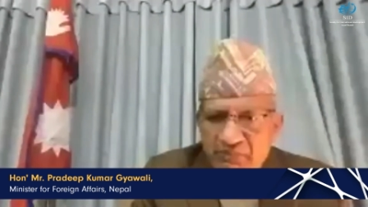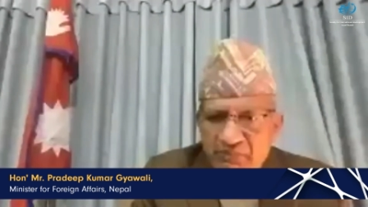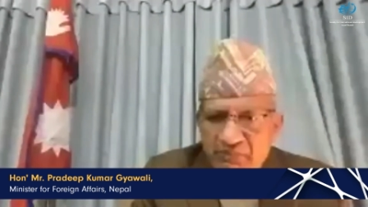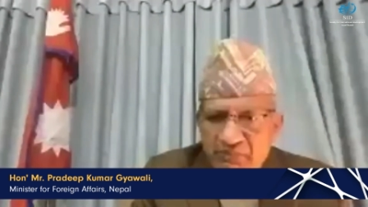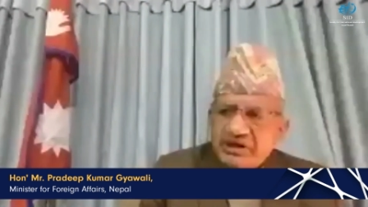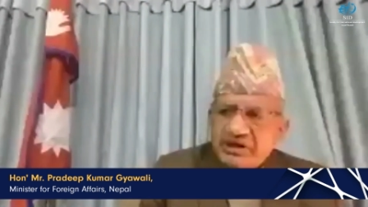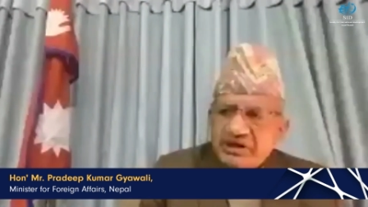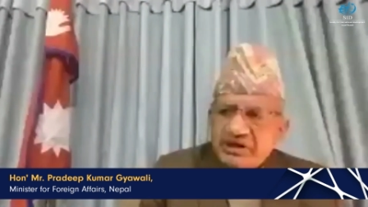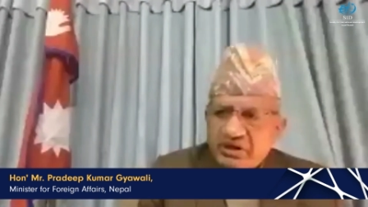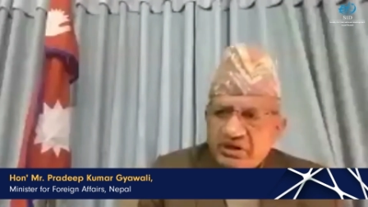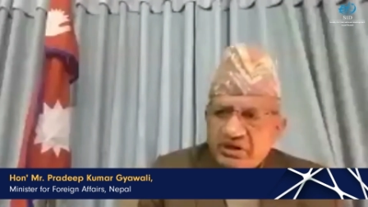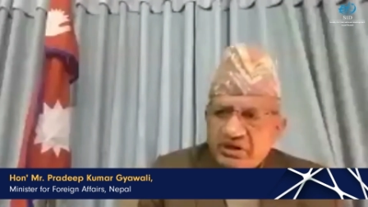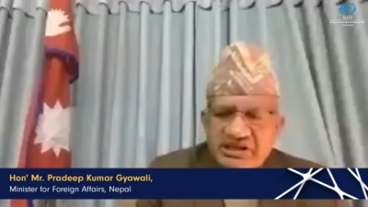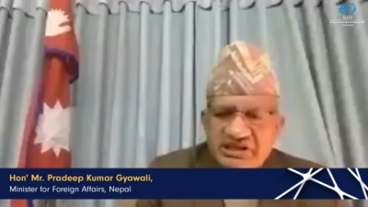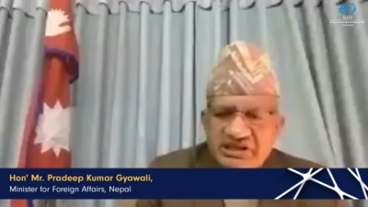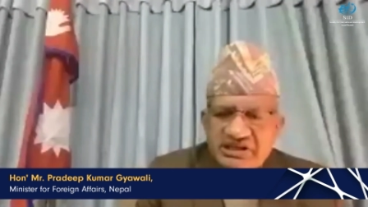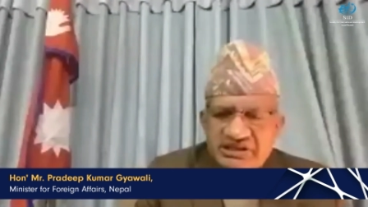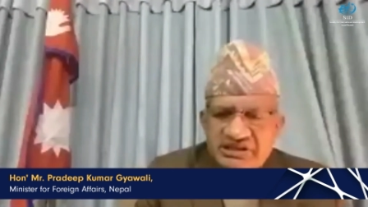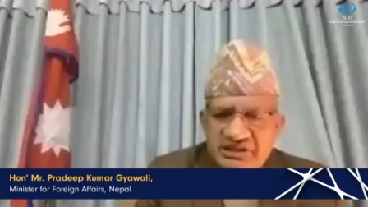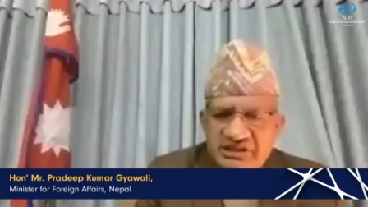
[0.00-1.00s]

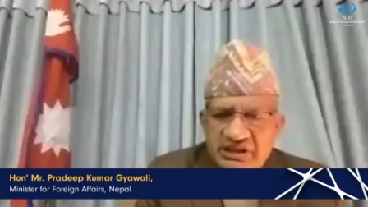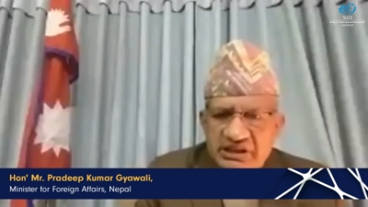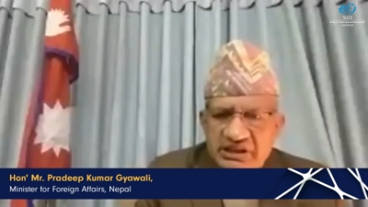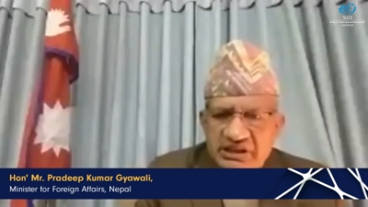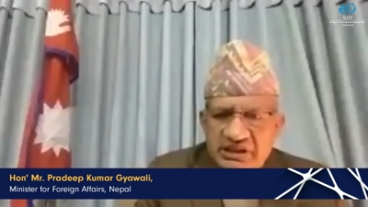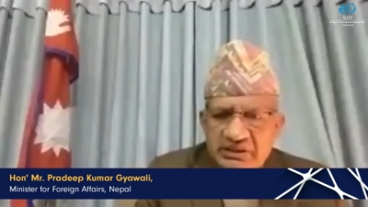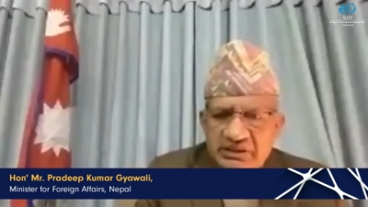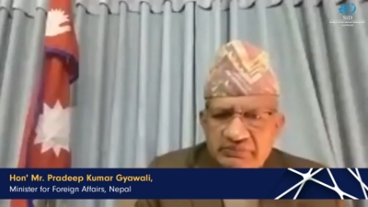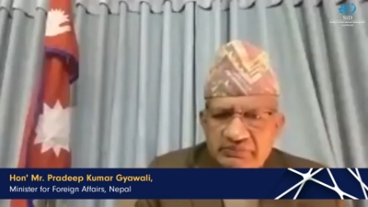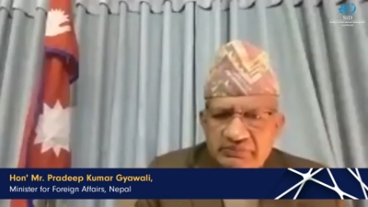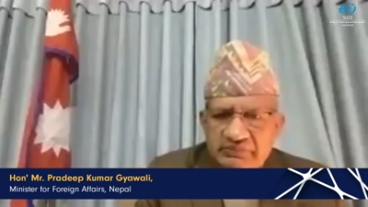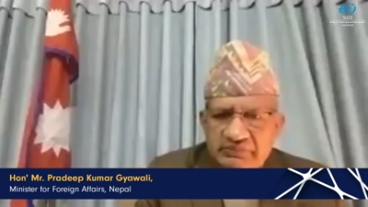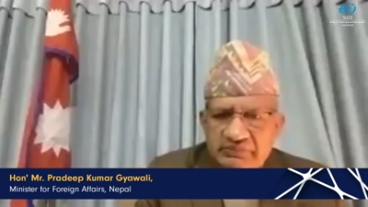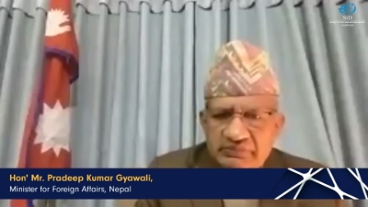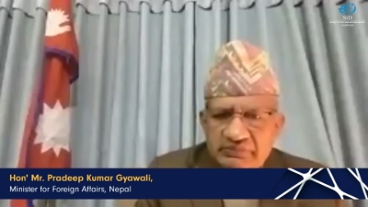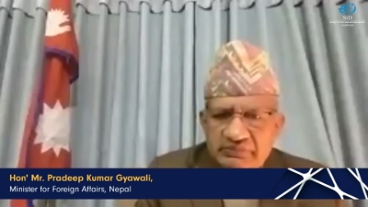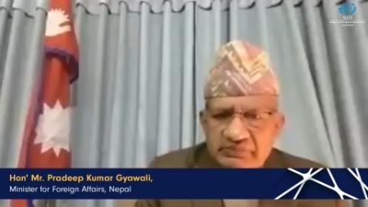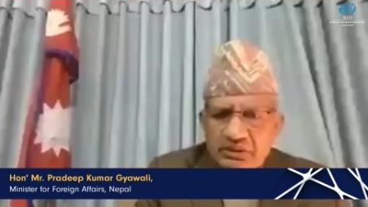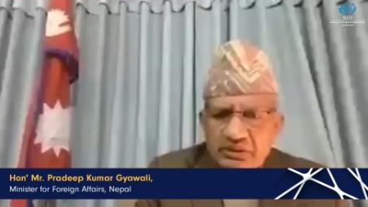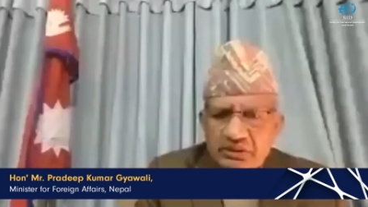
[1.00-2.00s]
returnees
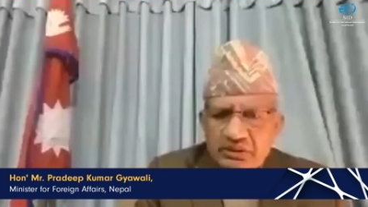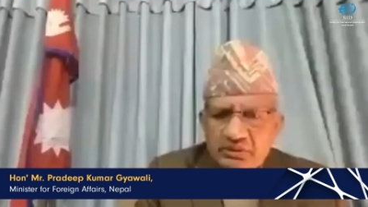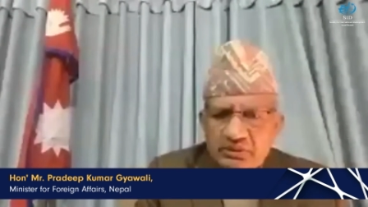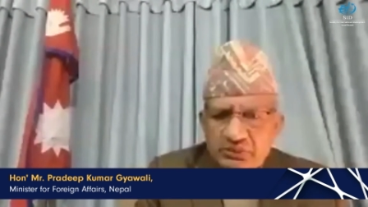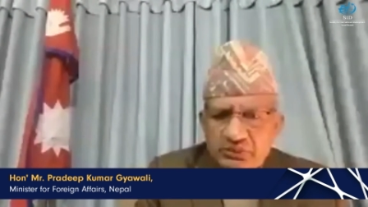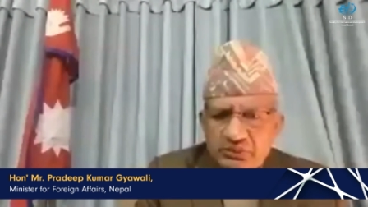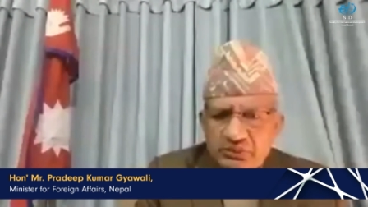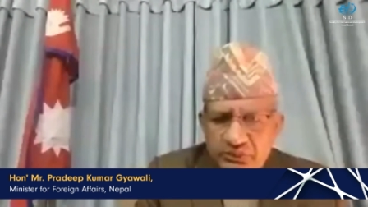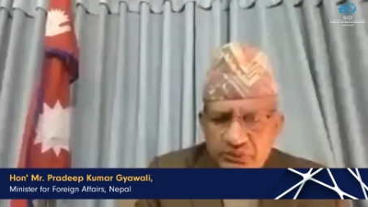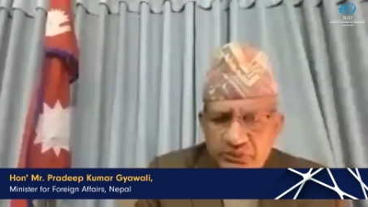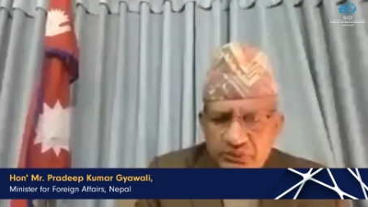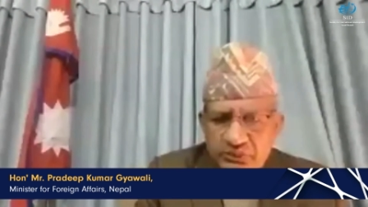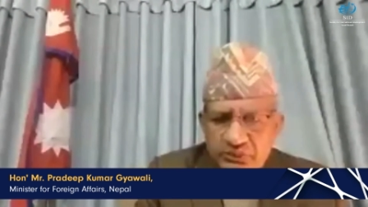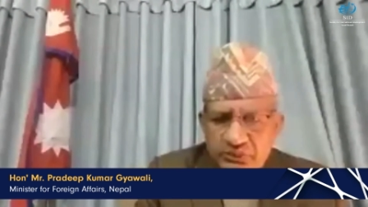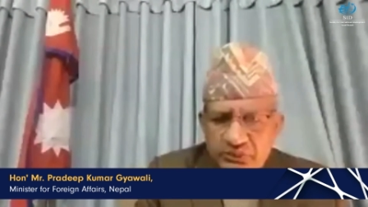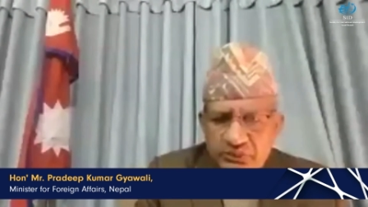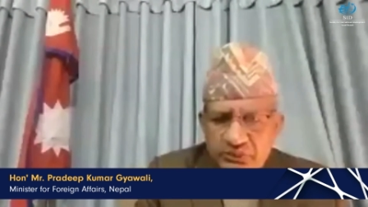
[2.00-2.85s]
who